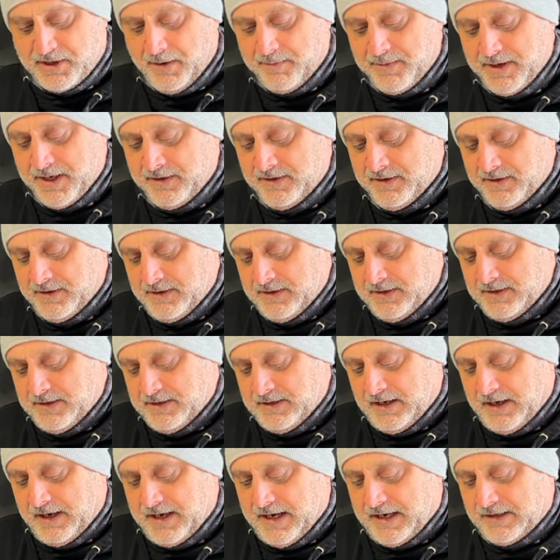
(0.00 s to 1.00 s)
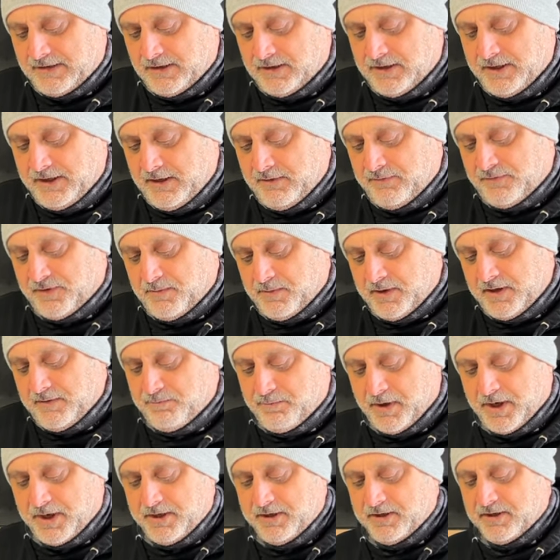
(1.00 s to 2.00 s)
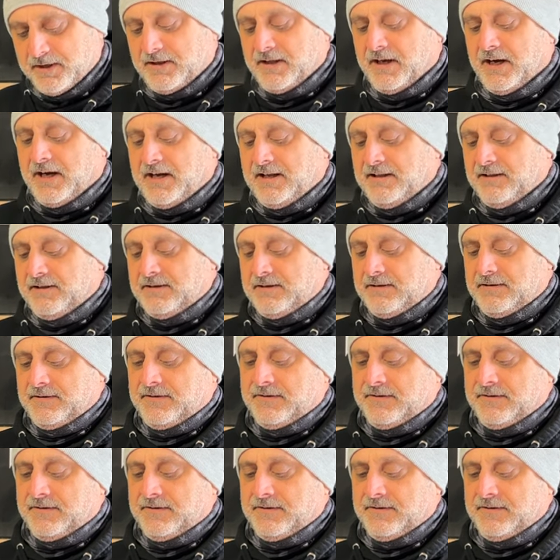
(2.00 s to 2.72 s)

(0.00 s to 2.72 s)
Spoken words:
I mean, I got the link from my buddy Nadal.